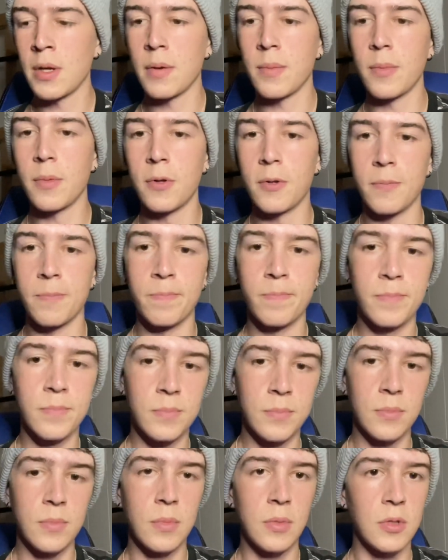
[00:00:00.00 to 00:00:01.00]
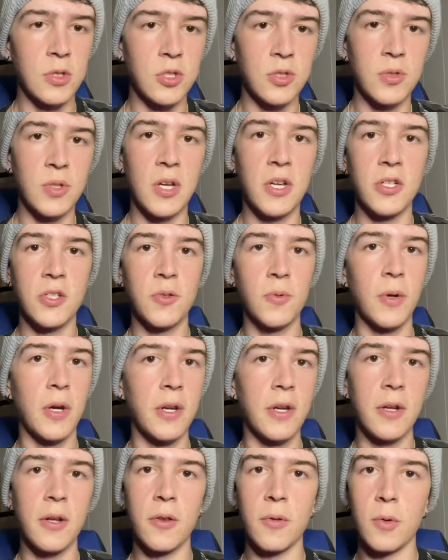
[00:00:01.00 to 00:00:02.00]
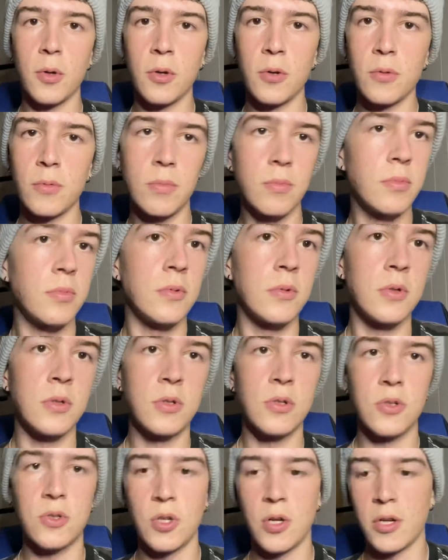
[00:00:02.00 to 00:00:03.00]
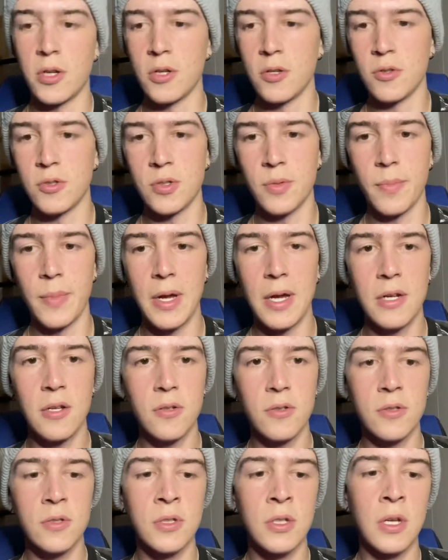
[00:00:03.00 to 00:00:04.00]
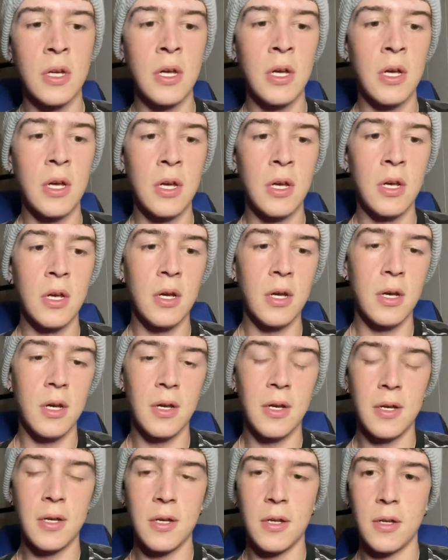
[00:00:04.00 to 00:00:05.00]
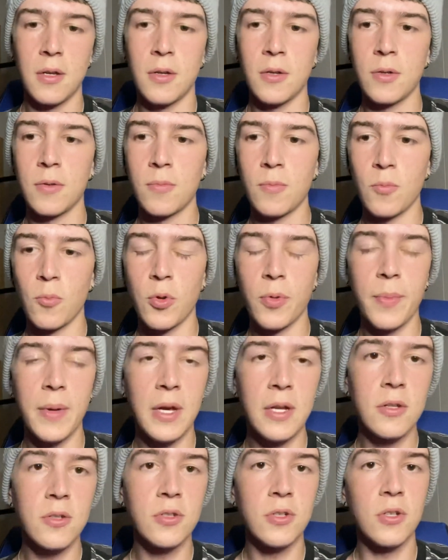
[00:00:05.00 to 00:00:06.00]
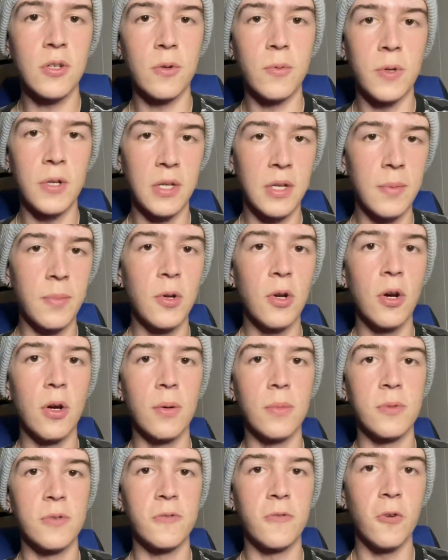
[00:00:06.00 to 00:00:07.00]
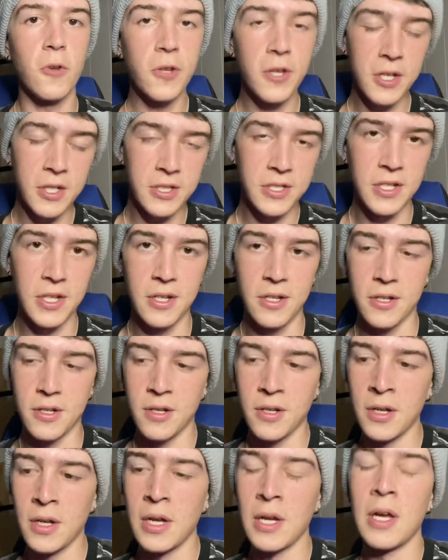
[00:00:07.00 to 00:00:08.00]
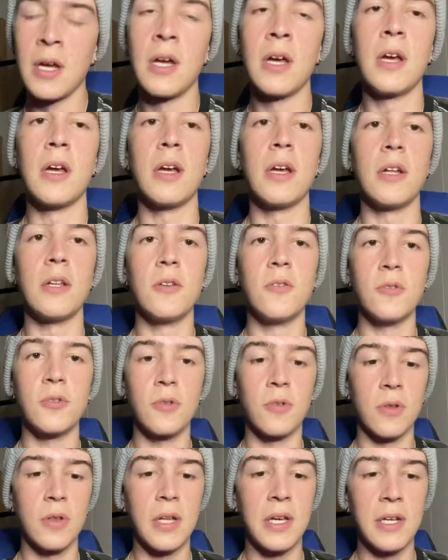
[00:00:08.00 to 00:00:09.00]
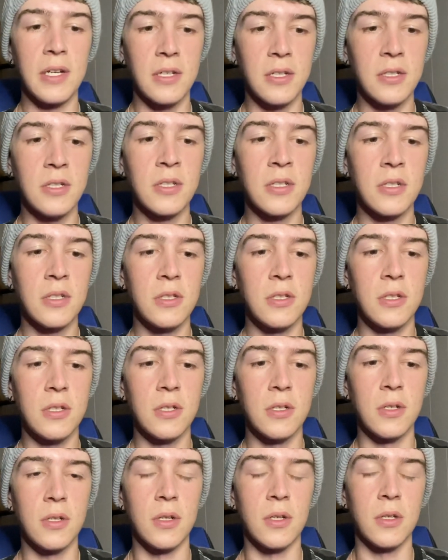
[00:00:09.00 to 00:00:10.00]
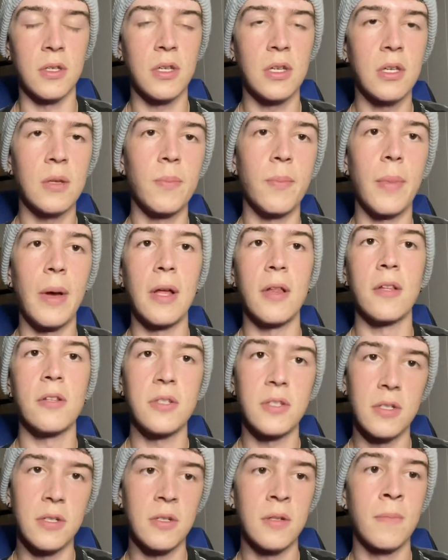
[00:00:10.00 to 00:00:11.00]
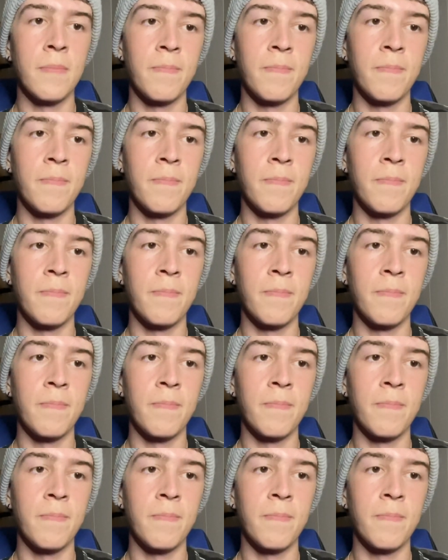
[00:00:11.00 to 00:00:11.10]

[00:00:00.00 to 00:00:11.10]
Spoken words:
But just as you're riding down the road, try to do some manuals. And with manuals, you're going to want to keep your arms fully extended and use your legs to balance it.